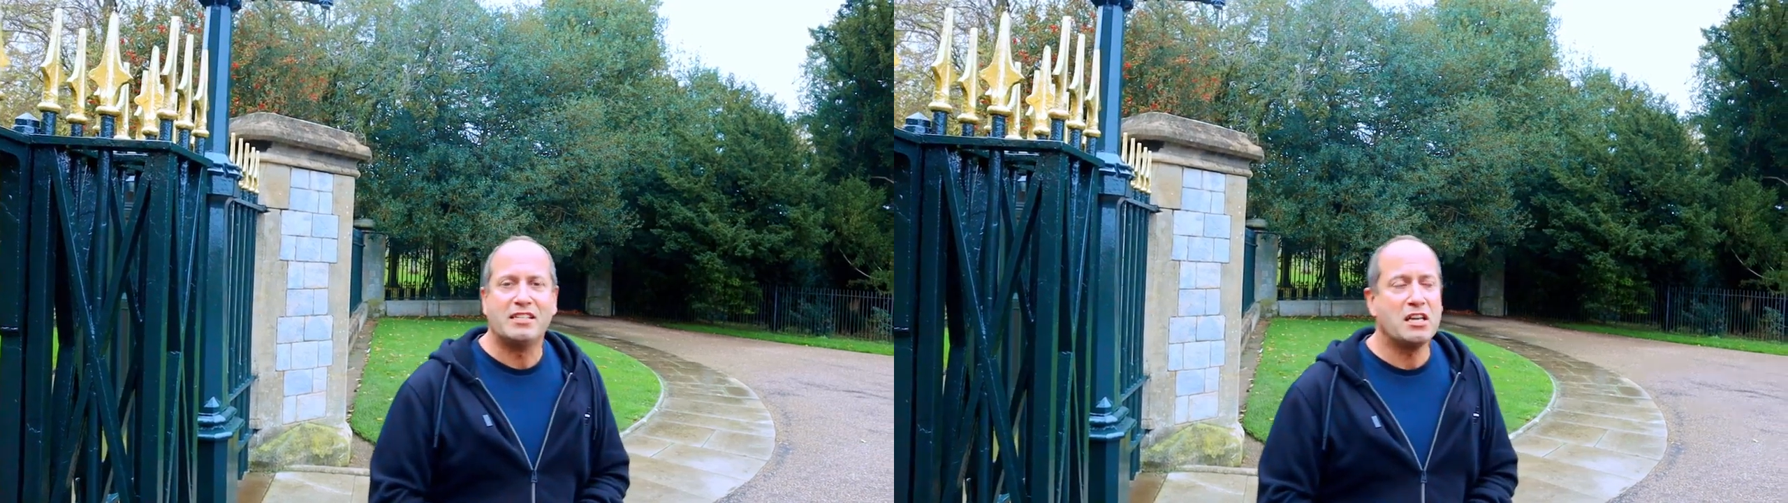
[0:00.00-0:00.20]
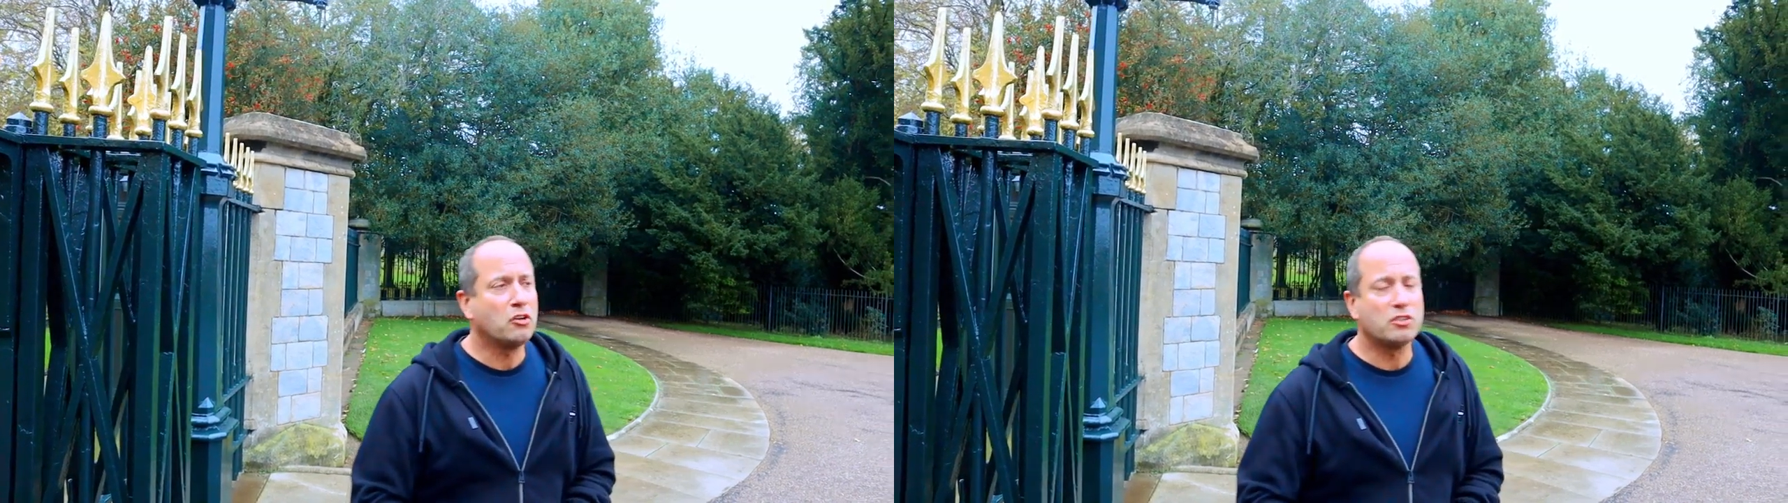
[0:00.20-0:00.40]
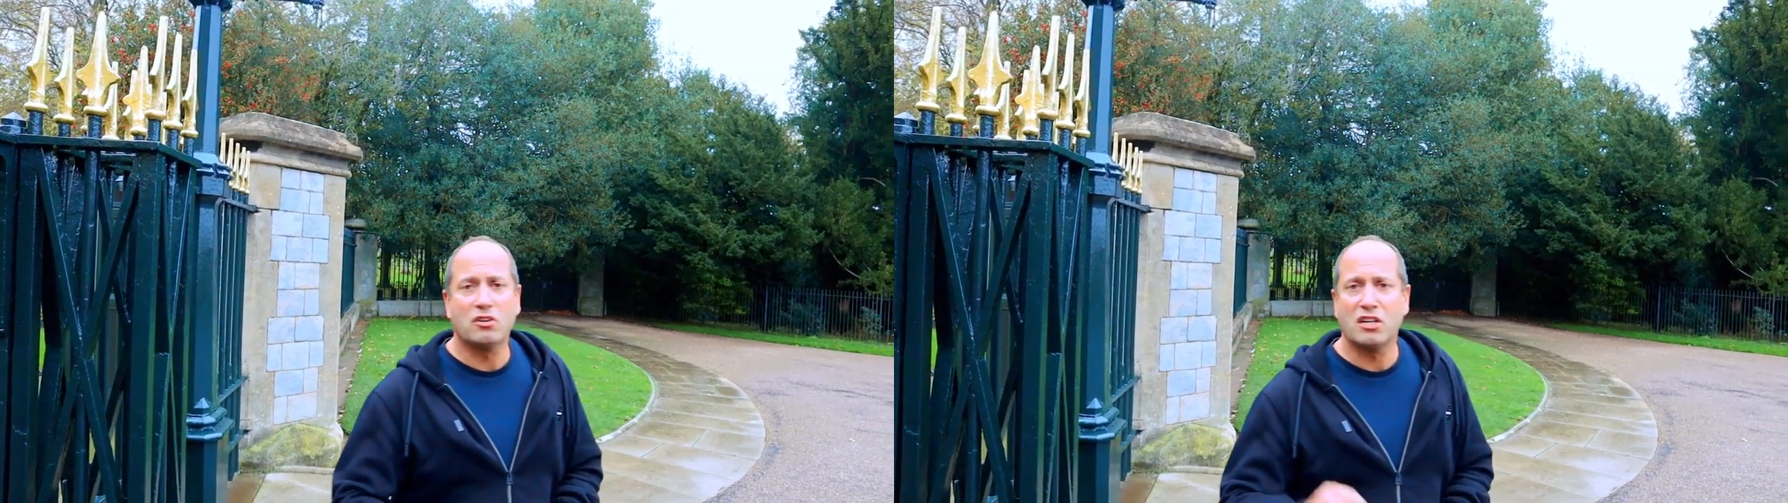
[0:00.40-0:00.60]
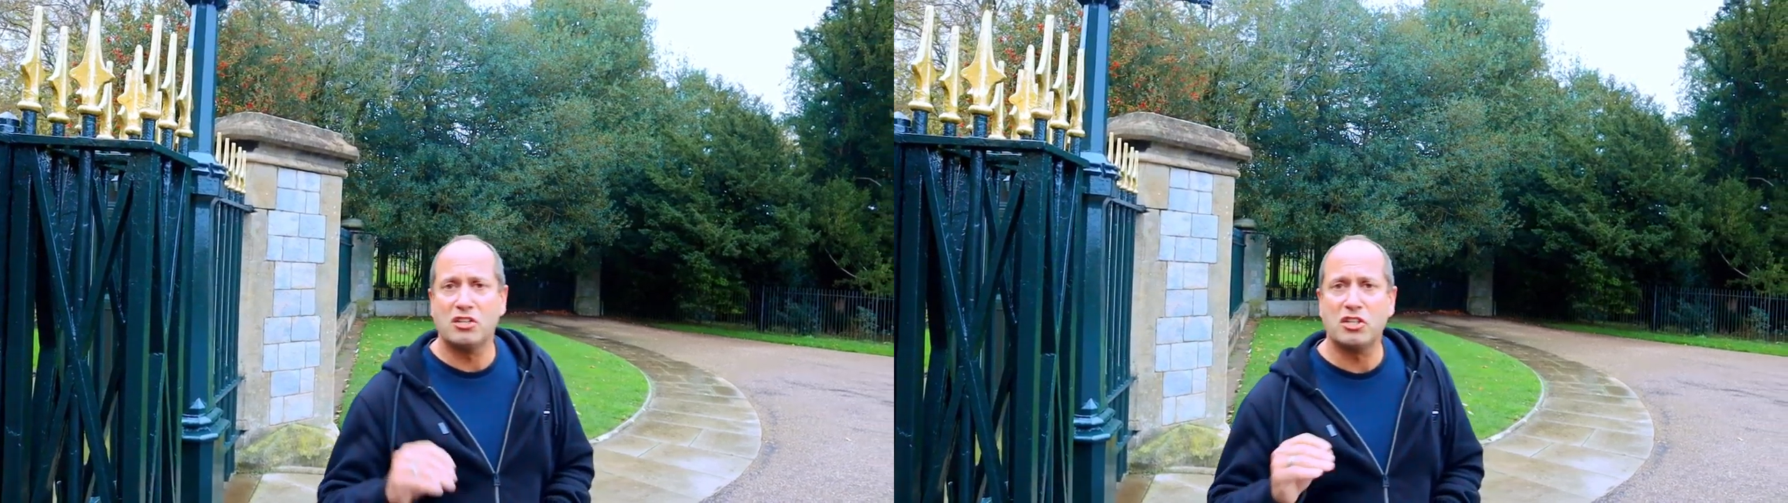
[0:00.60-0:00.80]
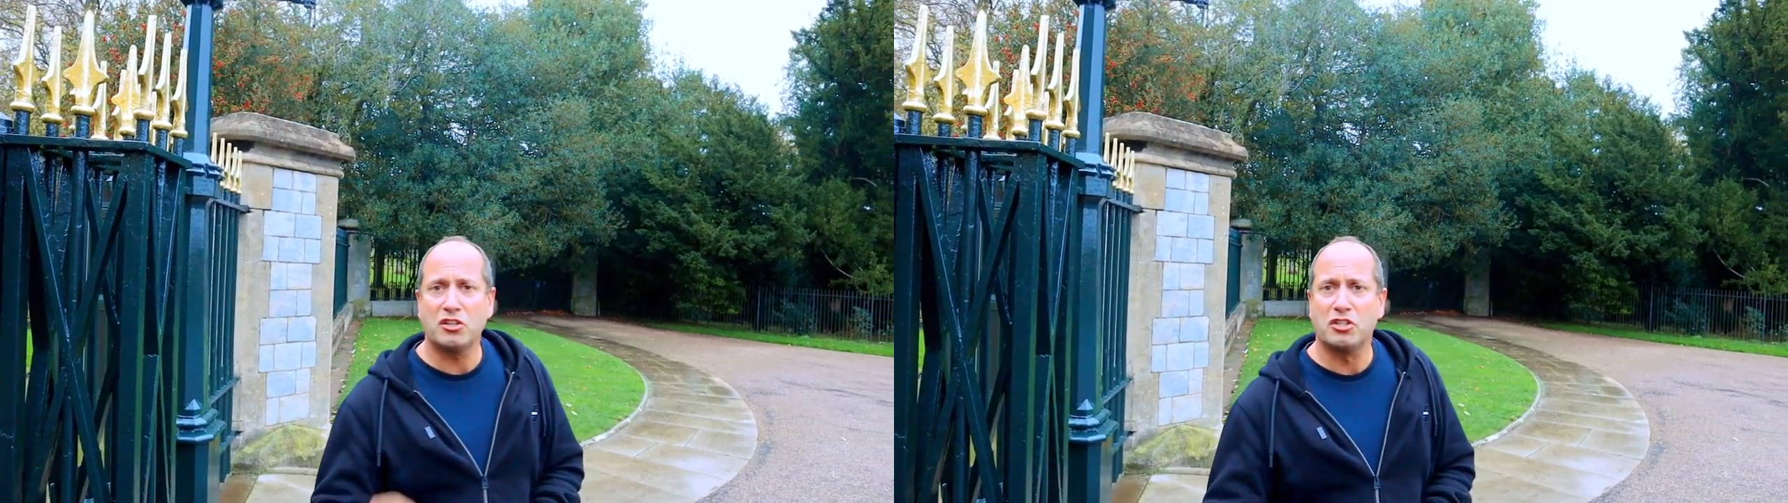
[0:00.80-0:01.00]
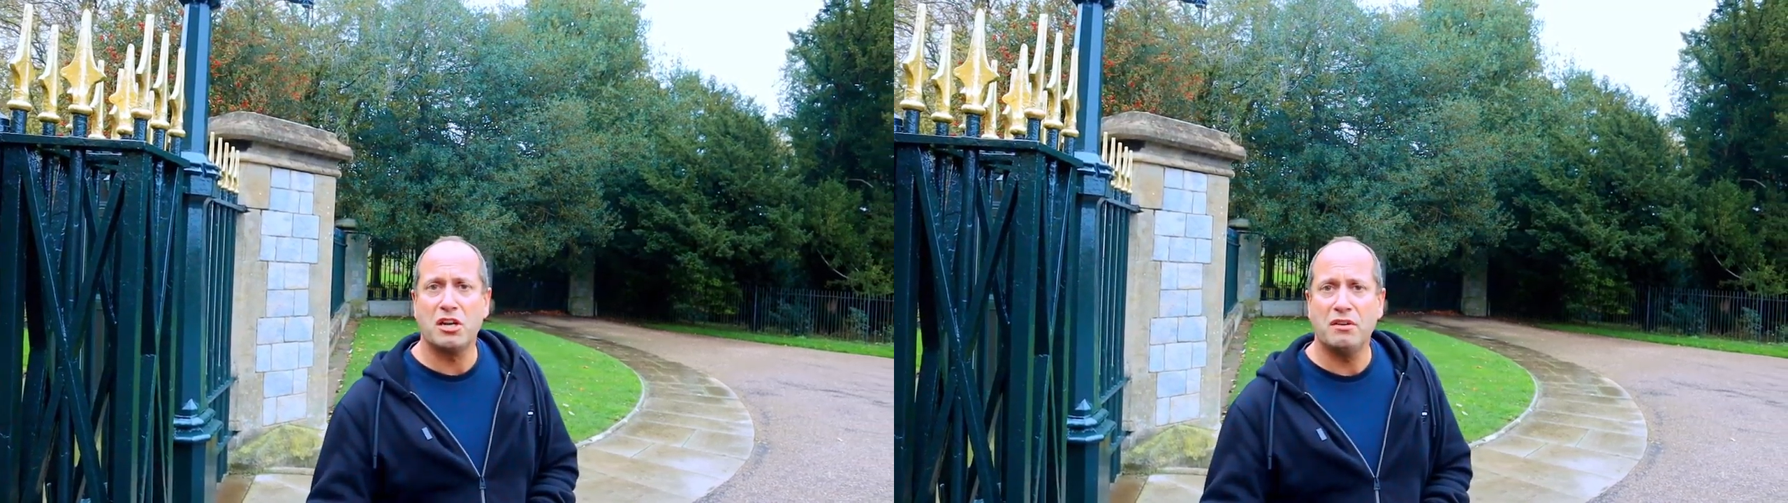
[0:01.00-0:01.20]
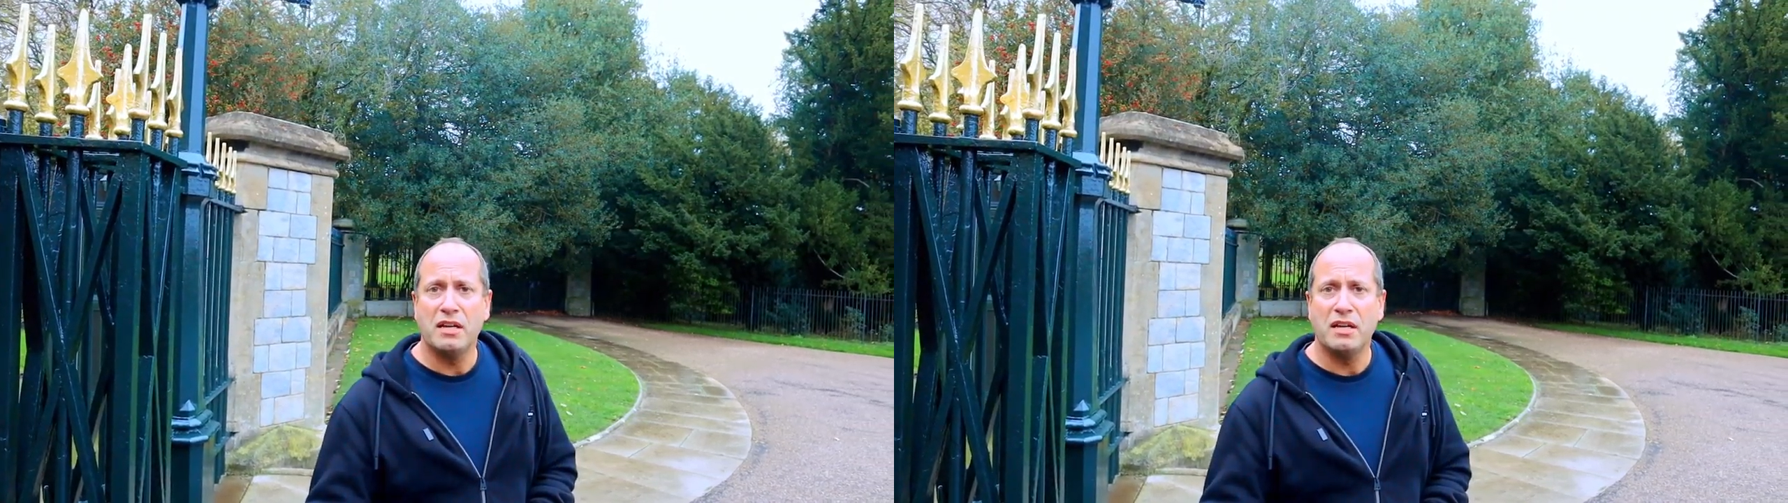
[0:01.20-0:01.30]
You see, God's not going to judge